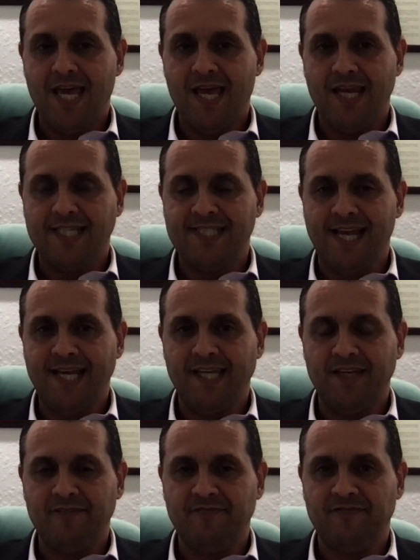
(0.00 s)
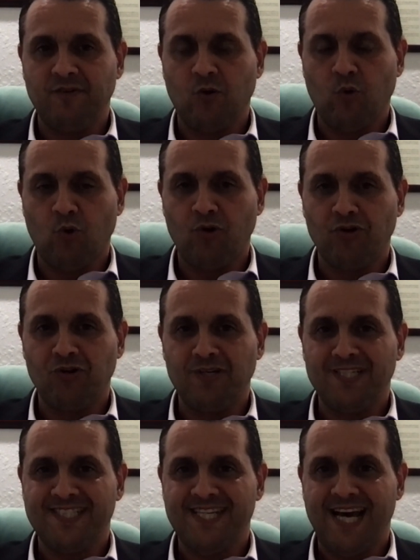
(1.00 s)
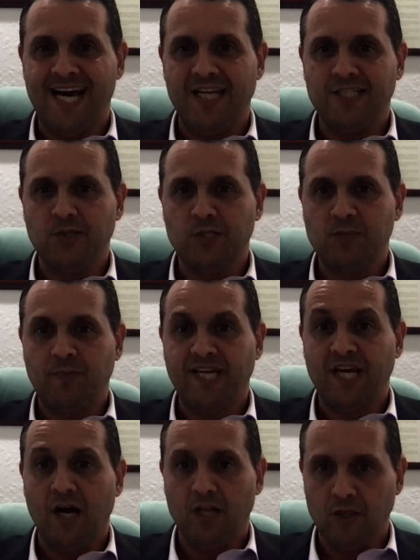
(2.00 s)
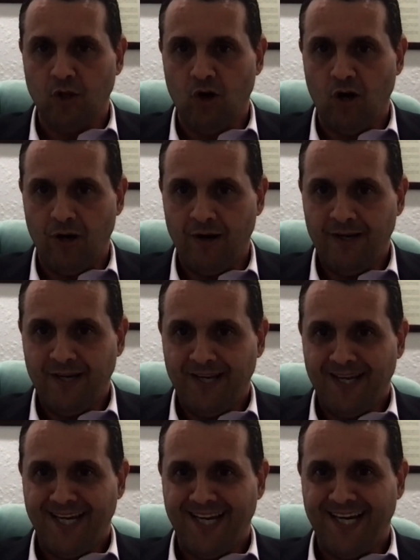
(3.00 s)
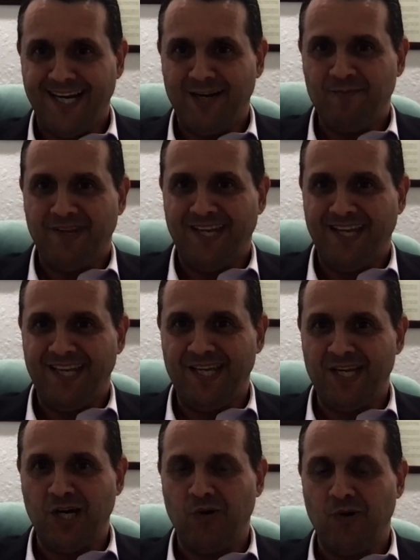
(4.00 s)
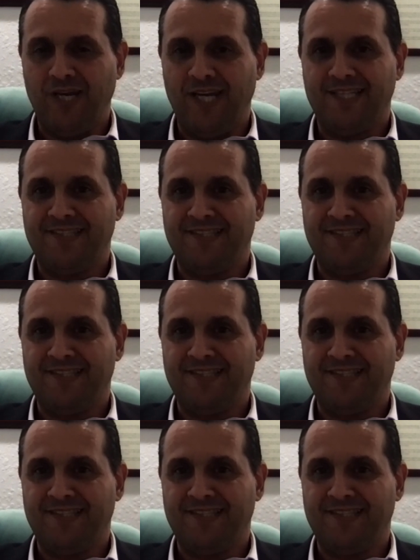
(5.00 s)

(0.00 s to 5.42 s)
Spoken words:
an executive order is not, so to speak, a law. Biden